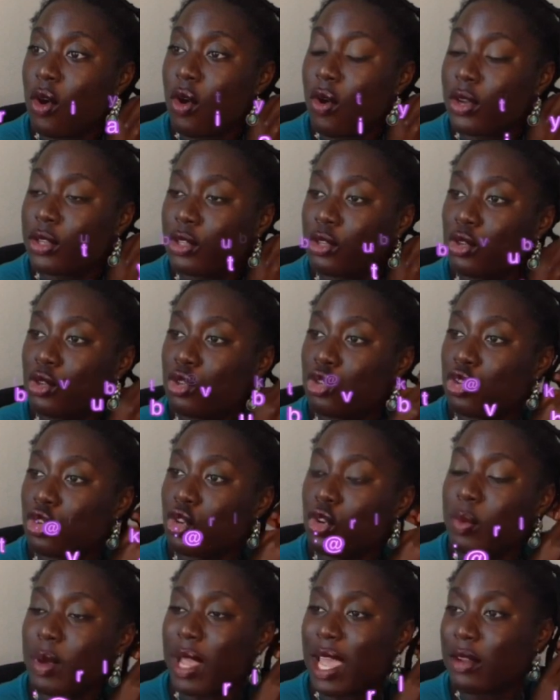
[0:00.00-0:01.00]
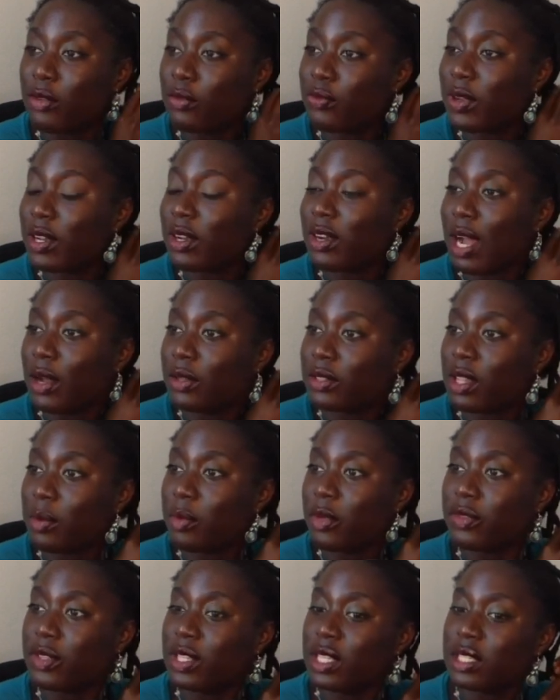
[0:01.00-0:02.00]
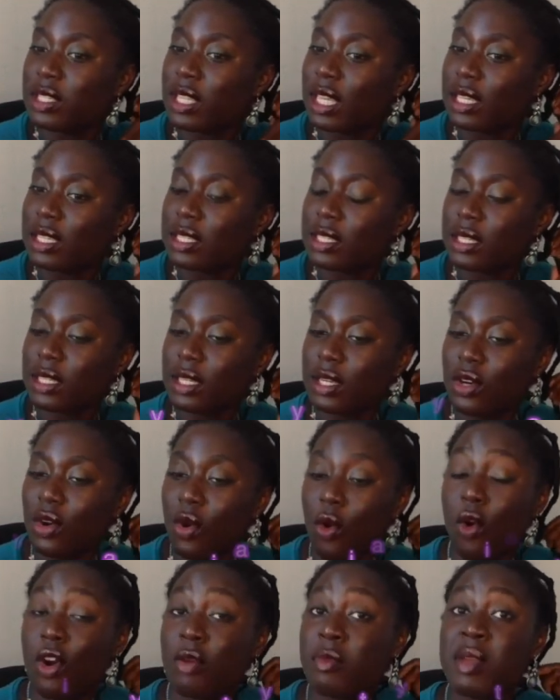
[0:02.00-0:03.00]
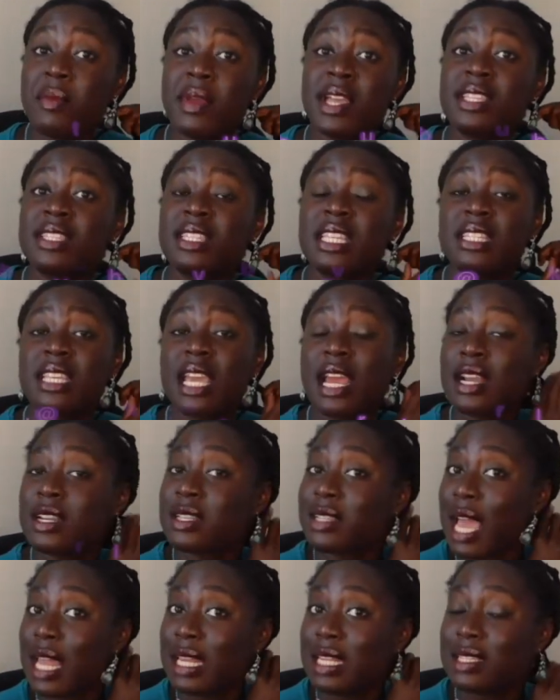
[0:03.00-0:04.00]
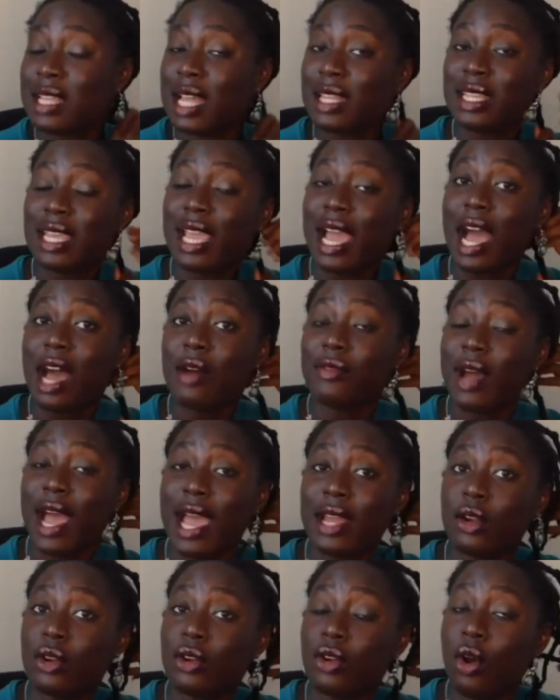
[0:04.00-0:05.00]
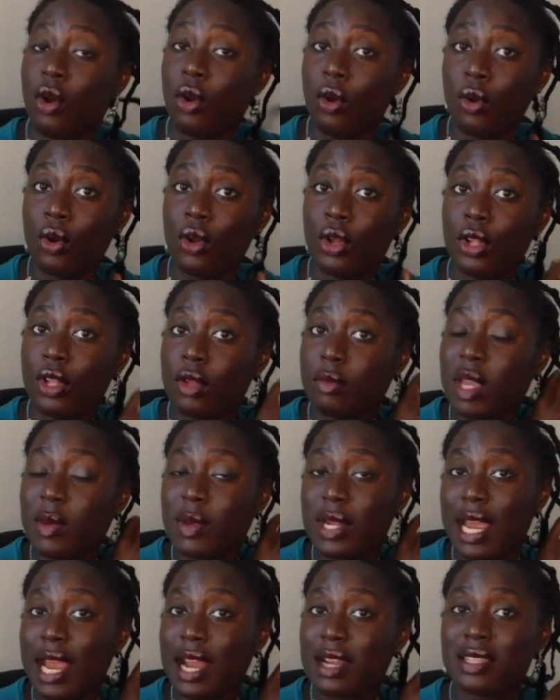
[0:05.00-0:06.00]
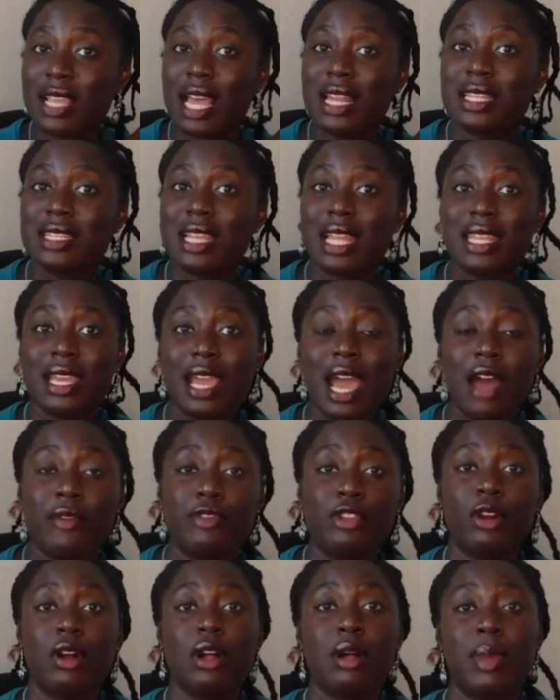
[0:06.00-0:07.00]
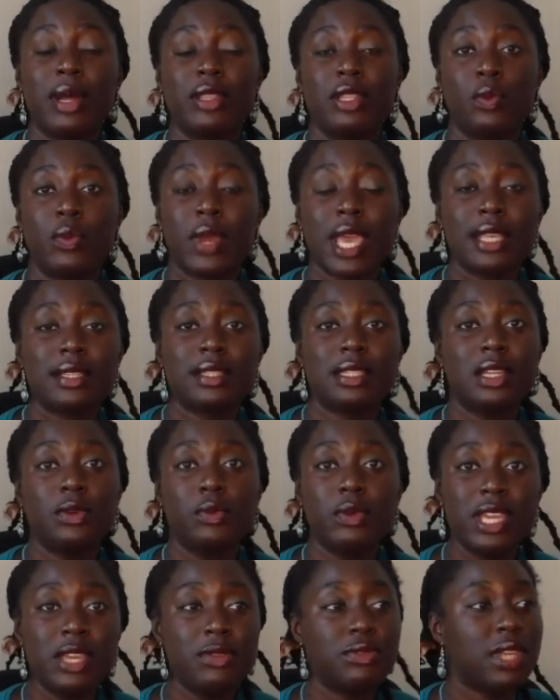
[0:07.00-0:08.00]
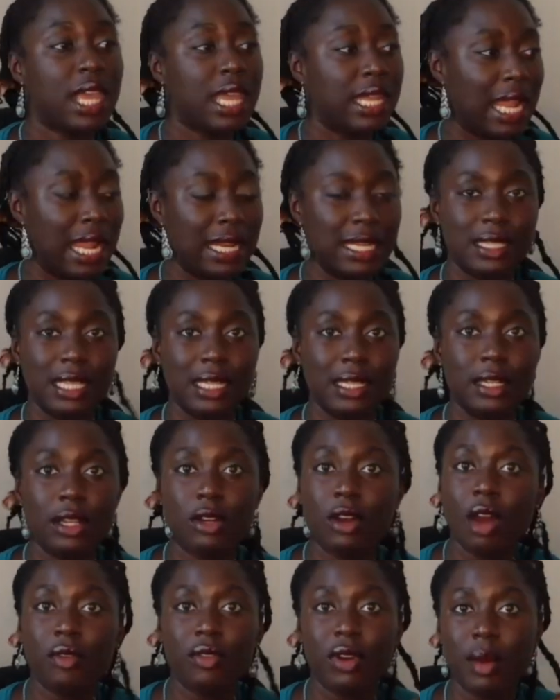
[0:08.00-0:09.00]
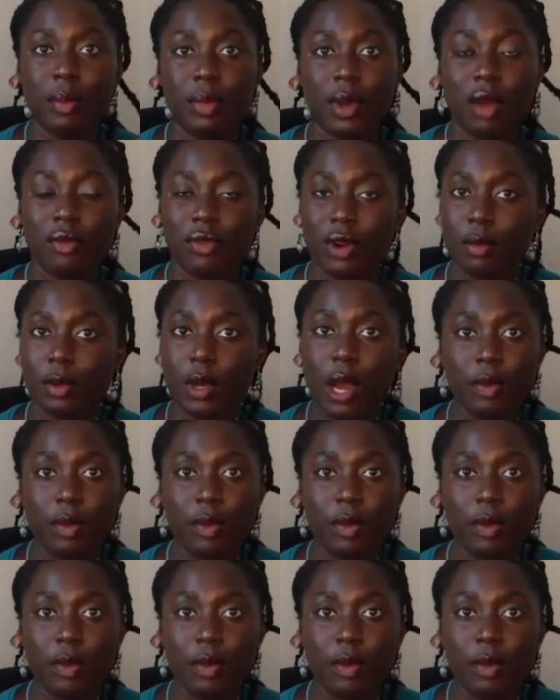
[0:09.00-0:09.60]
on YouTube and figure out some of these things. Or maybe it's these hairstylists that they have. I don't know. Maybe the hairstylists that they have, they're all about the wigs, the weaves, and that is it. The cover up. Cover up